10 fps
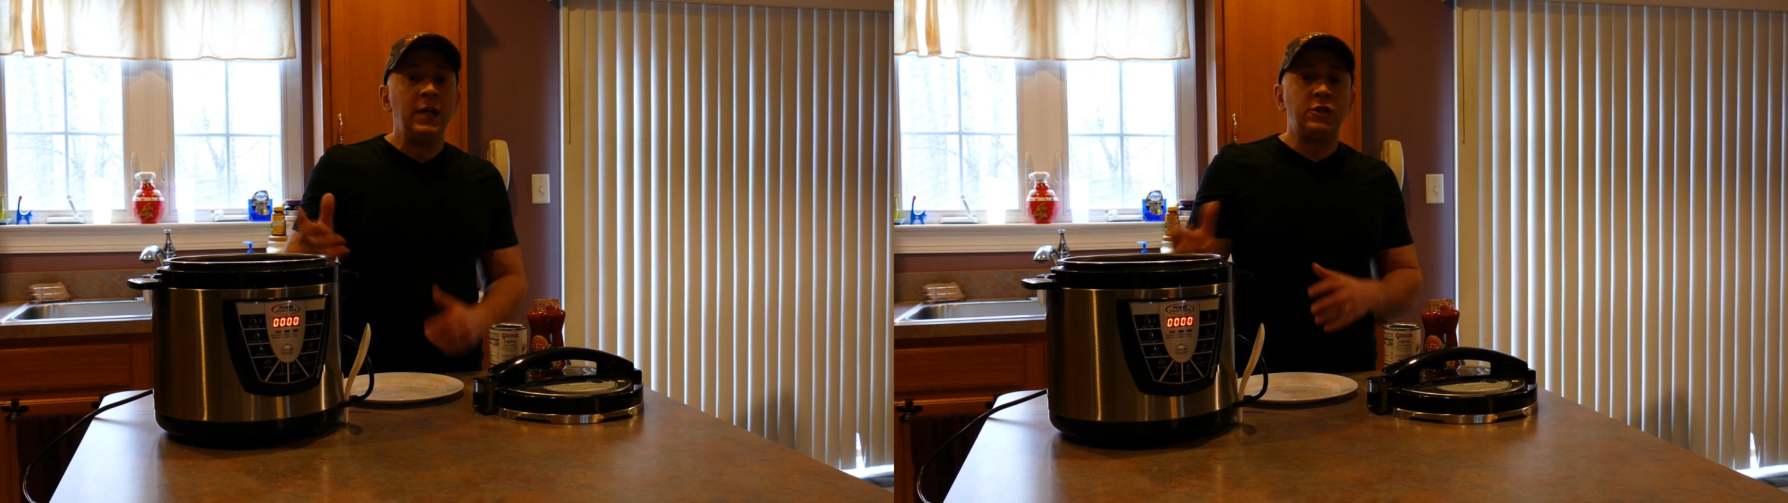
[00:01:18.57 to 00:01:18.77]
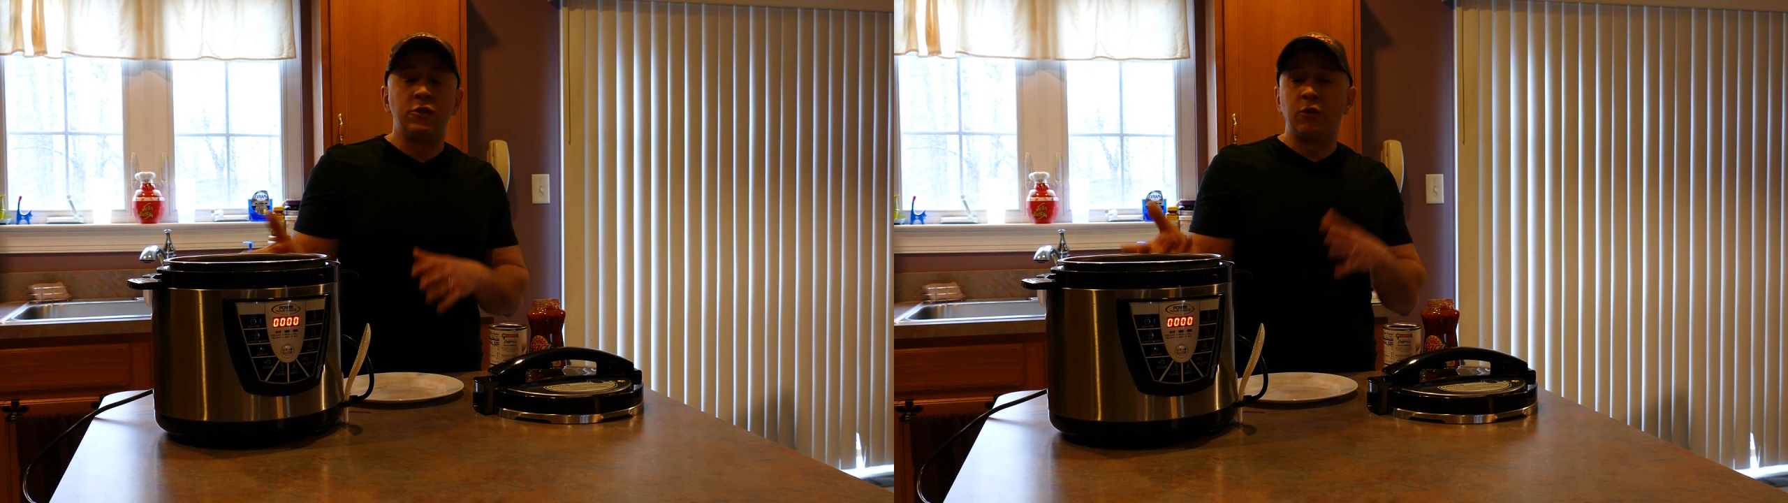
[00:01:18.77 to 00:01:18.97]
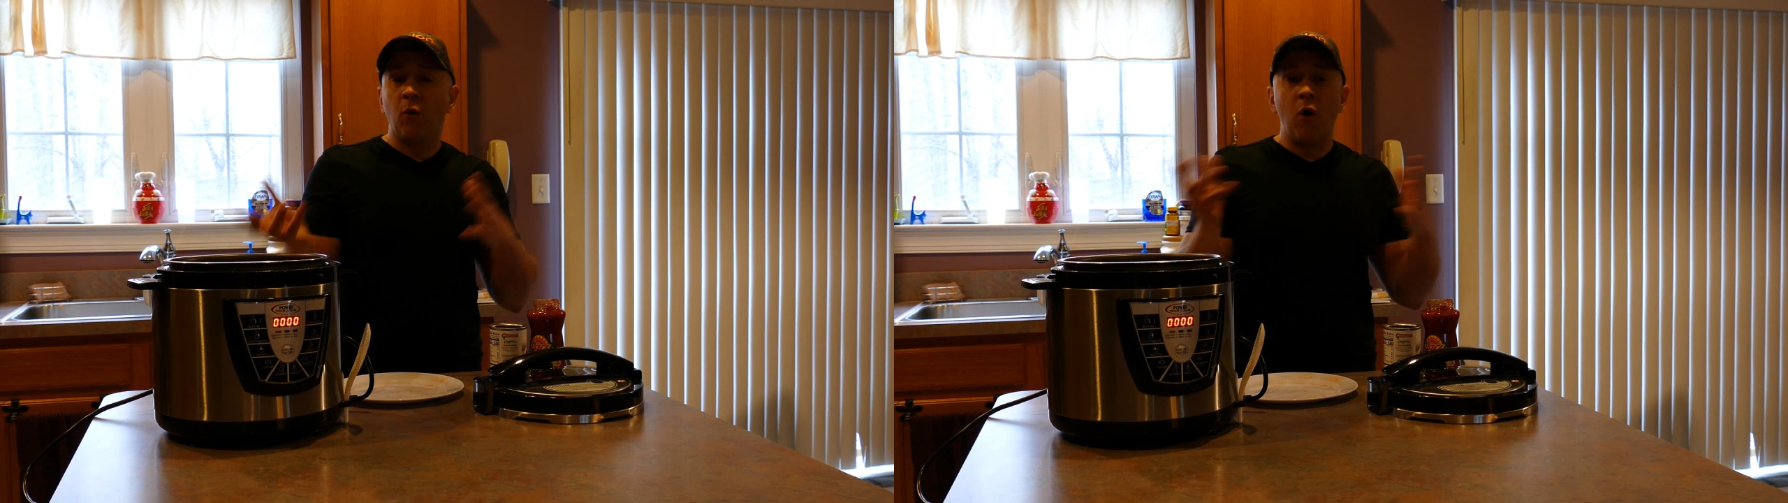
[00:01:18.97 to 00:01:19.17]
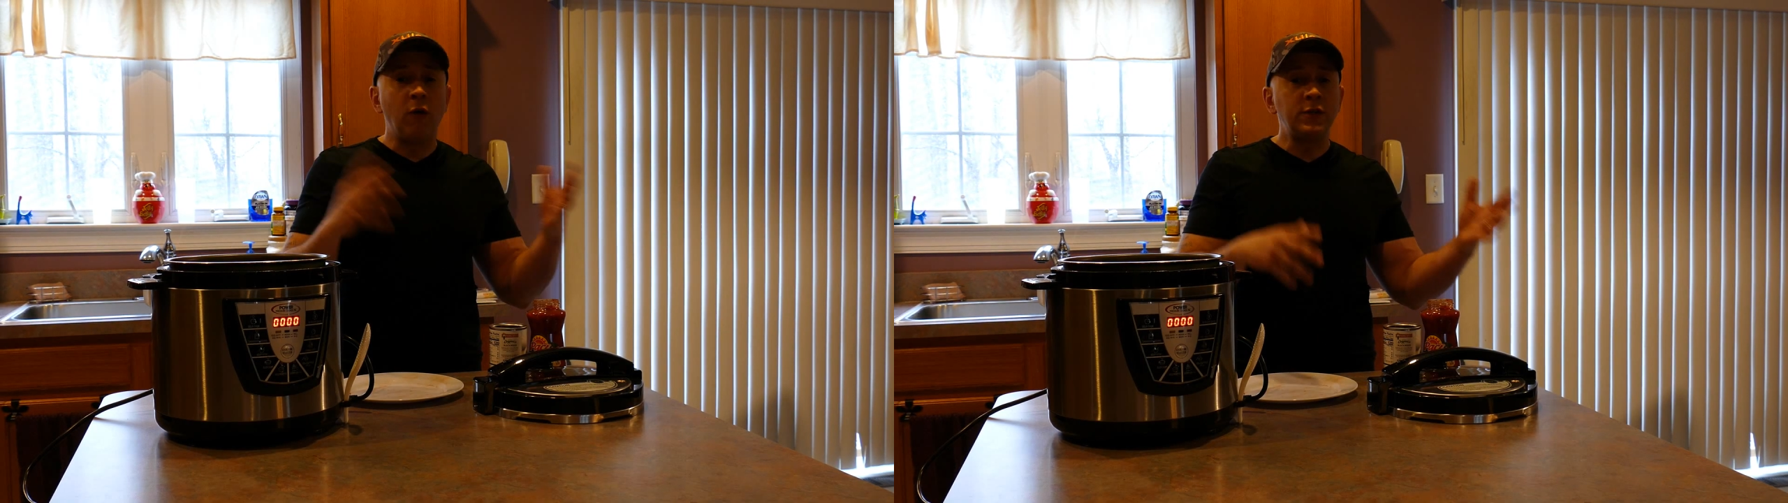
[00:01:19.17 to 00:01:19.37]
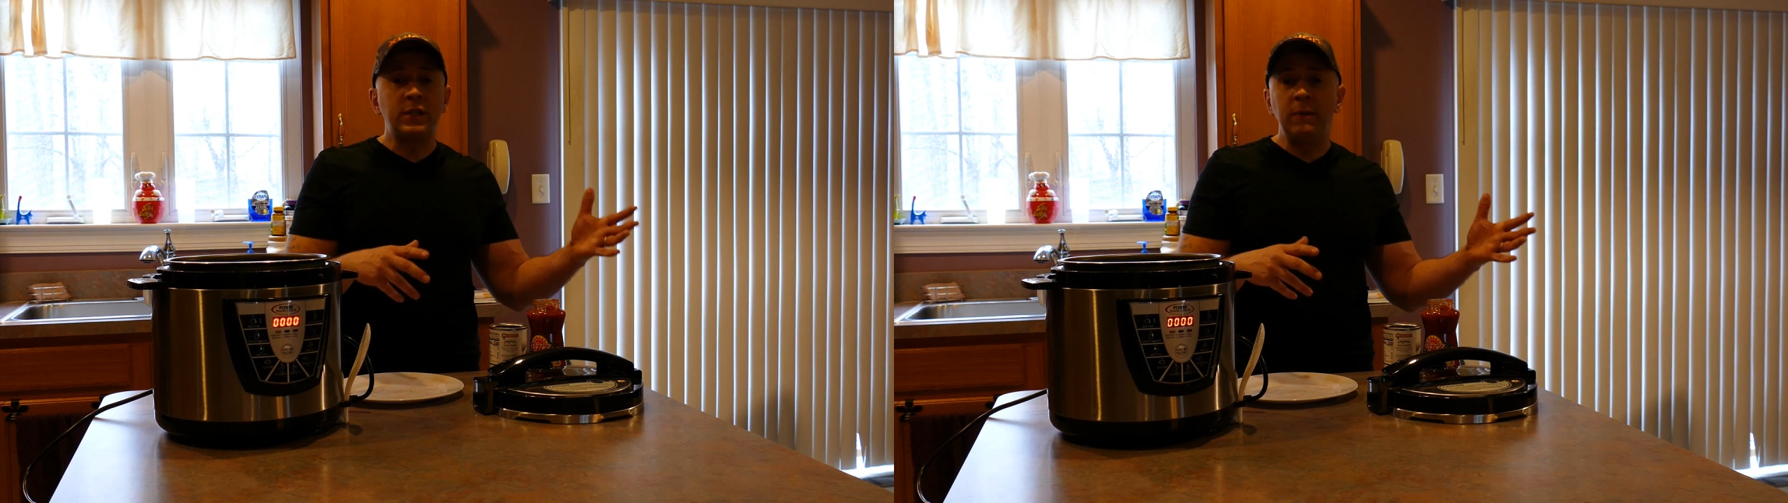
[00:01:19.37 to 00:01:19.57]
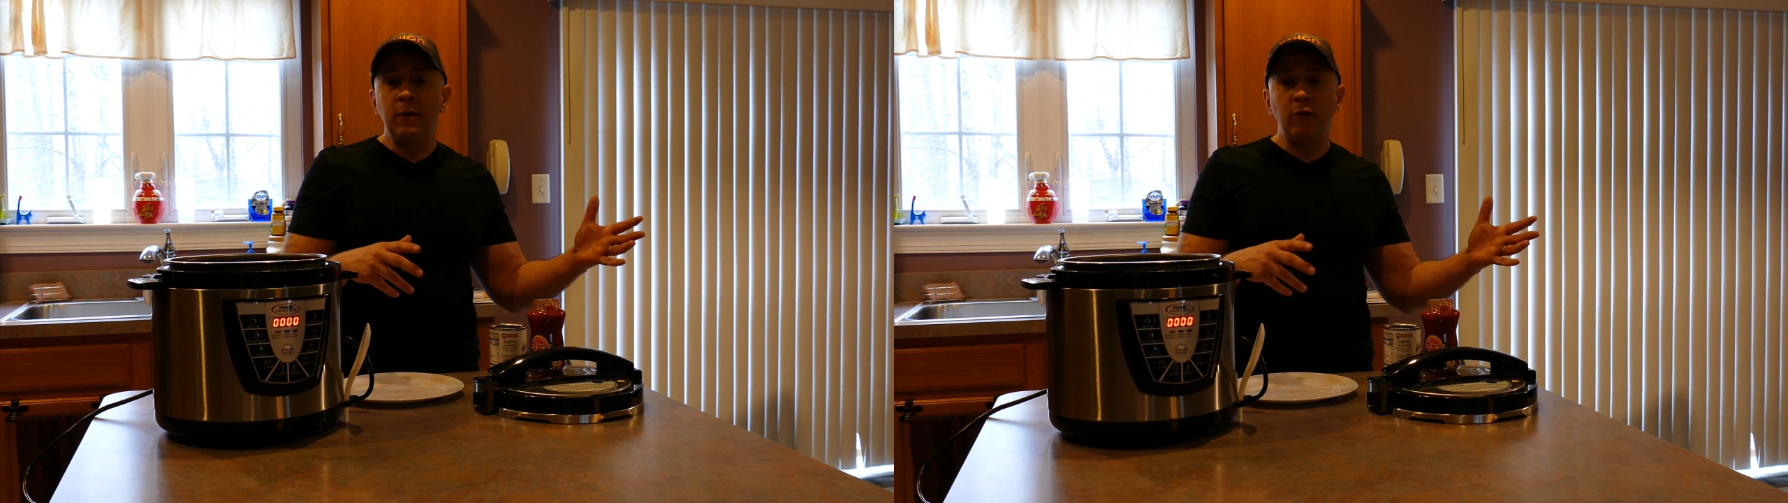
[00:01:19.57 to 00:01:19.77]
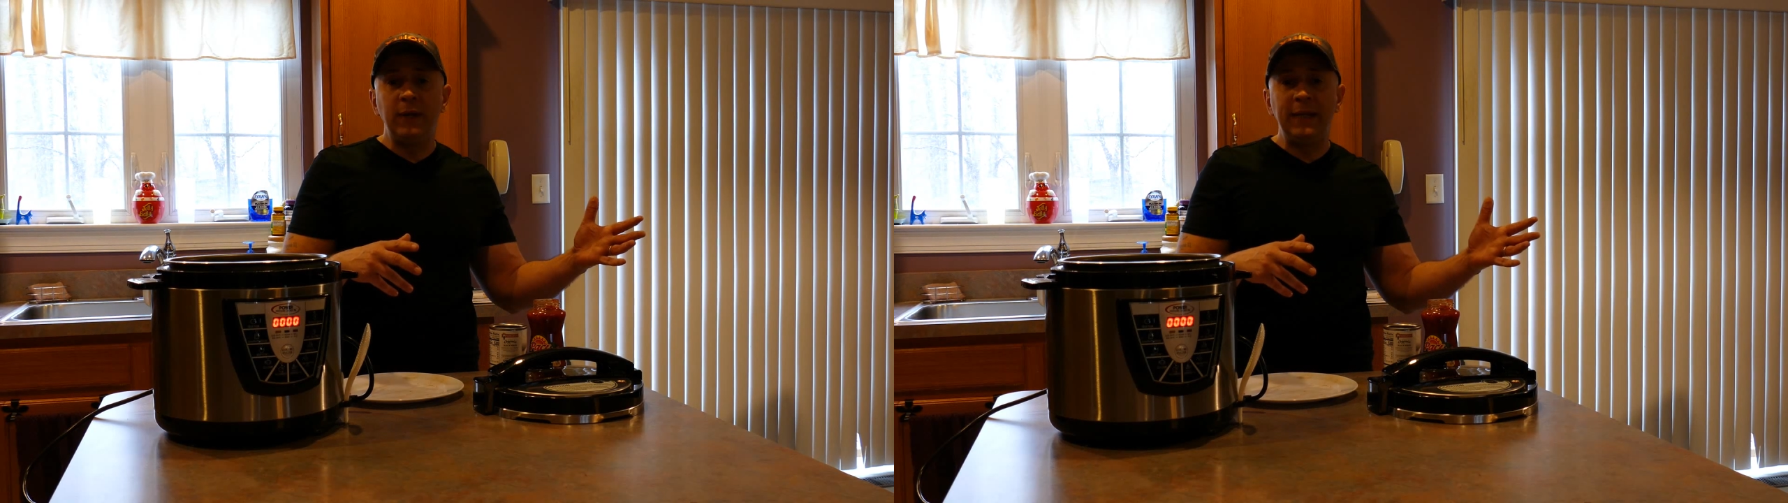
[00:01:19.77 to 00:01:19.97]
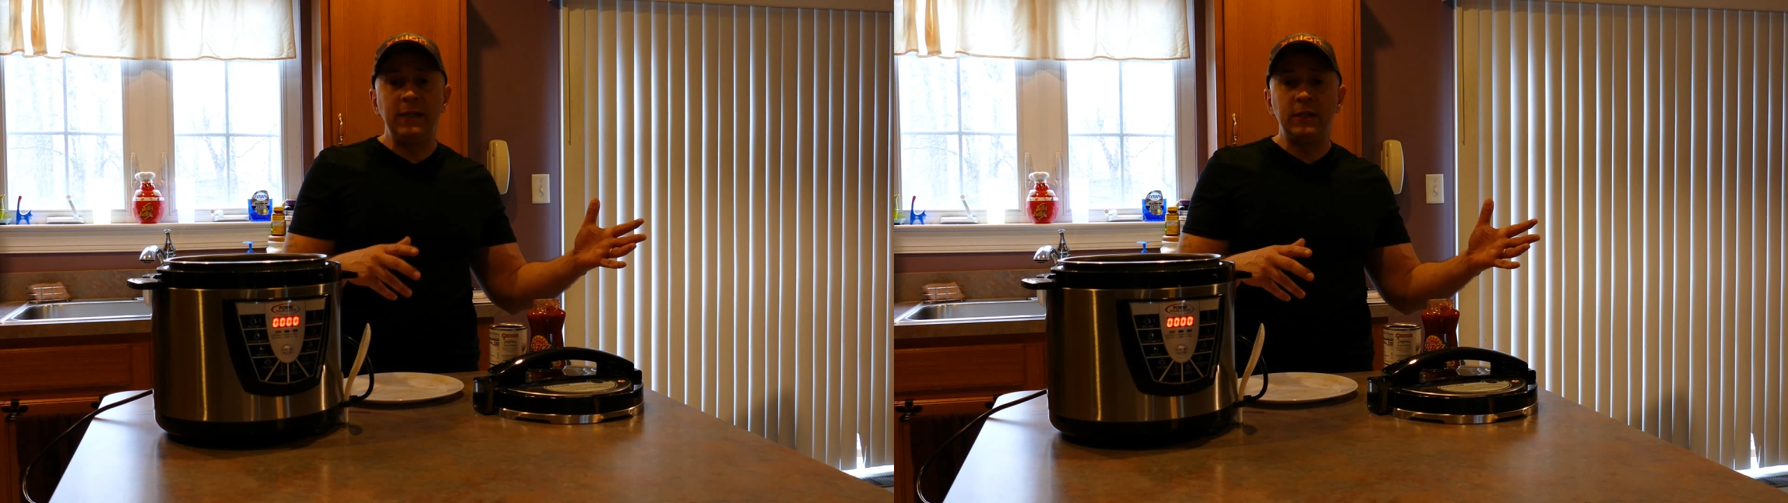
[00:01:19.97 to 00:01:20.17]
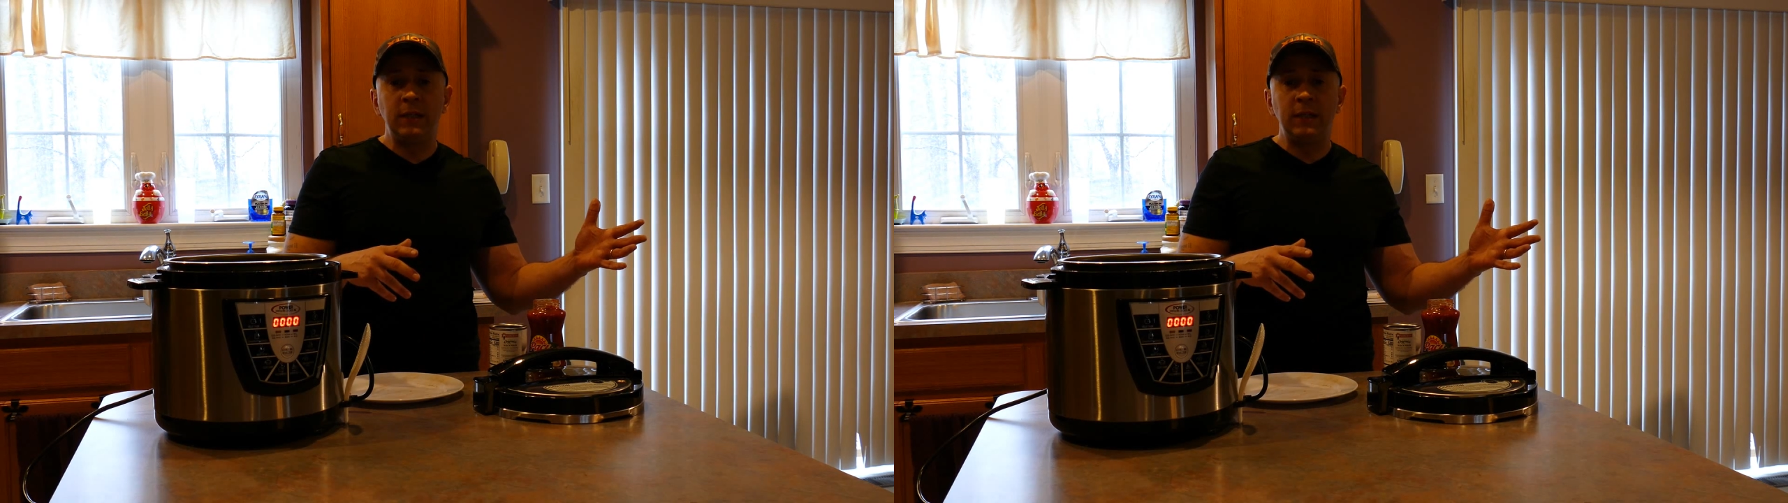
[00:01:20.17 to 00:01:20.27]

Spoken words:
Just throw all the same ingredients